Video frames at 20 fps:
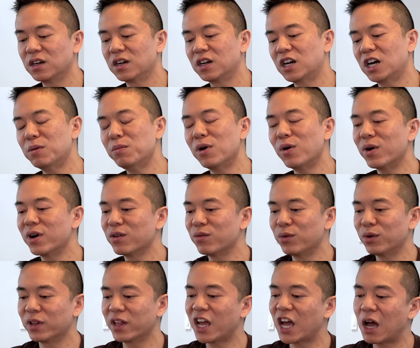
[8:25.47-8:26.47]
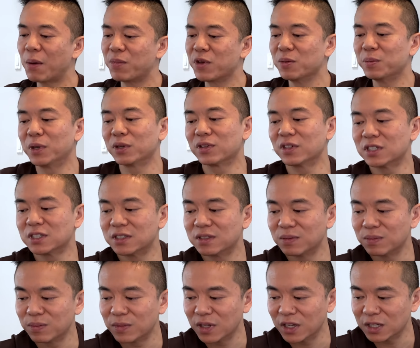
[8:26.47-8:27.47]
I'm already really happy about this
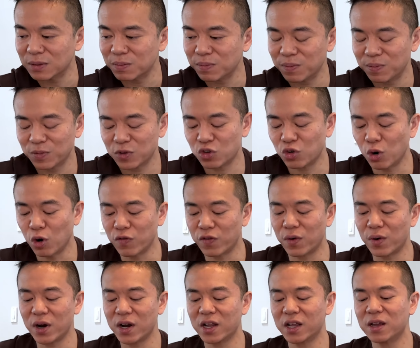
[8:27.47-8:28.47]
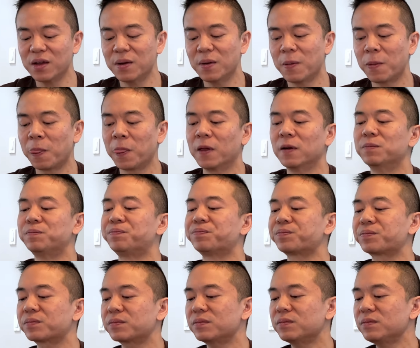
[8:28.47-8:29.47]
Trove already.
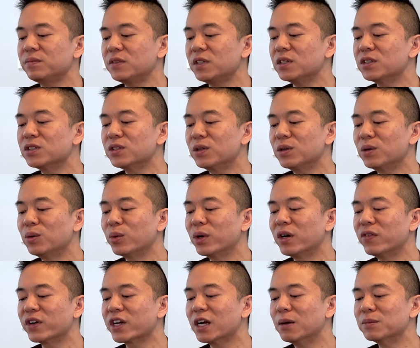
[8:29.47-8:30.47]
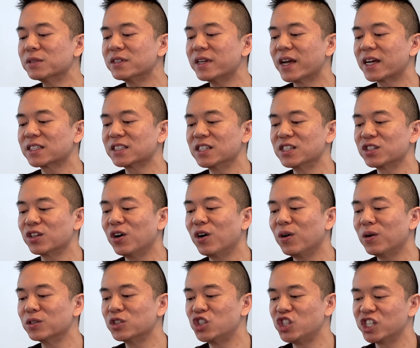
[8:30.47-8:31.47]
So whatever comes next is
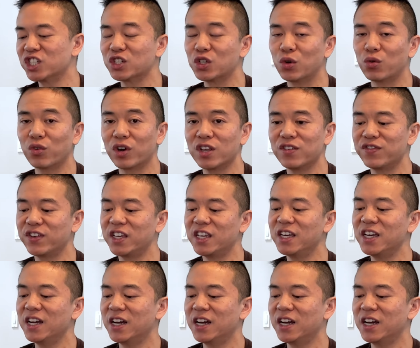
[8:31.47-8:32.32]
all just gravy.